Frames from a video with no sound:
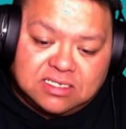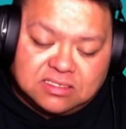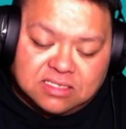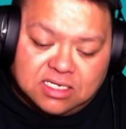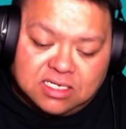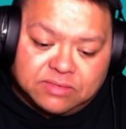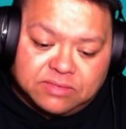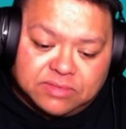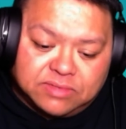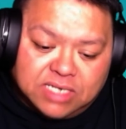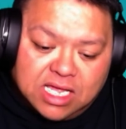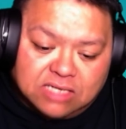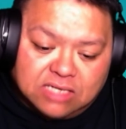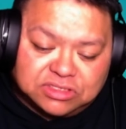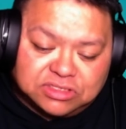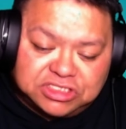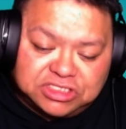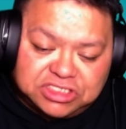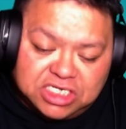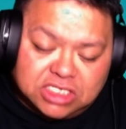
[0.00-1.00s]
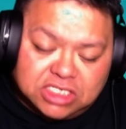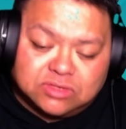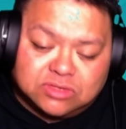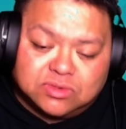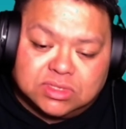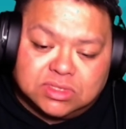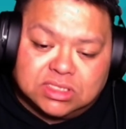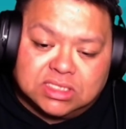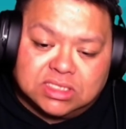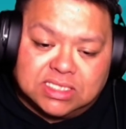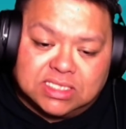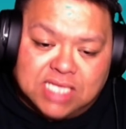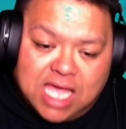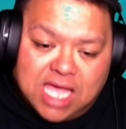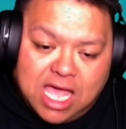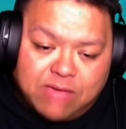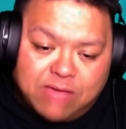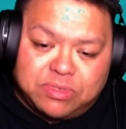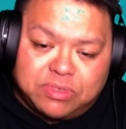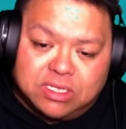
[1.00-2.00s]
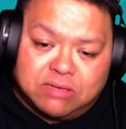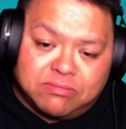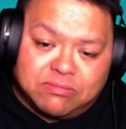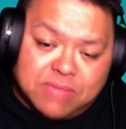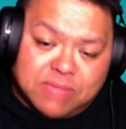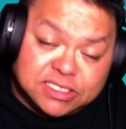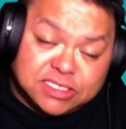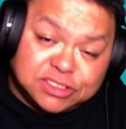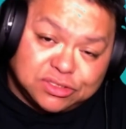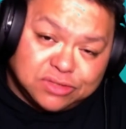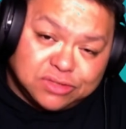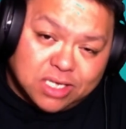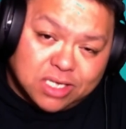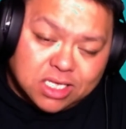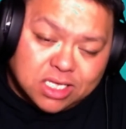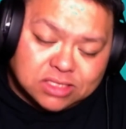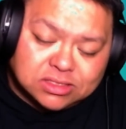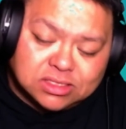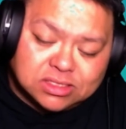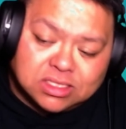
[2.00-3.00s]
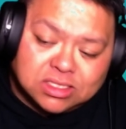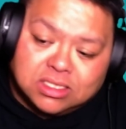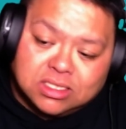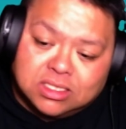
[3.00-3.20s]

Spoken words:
and how genuinely happy it makes you guys.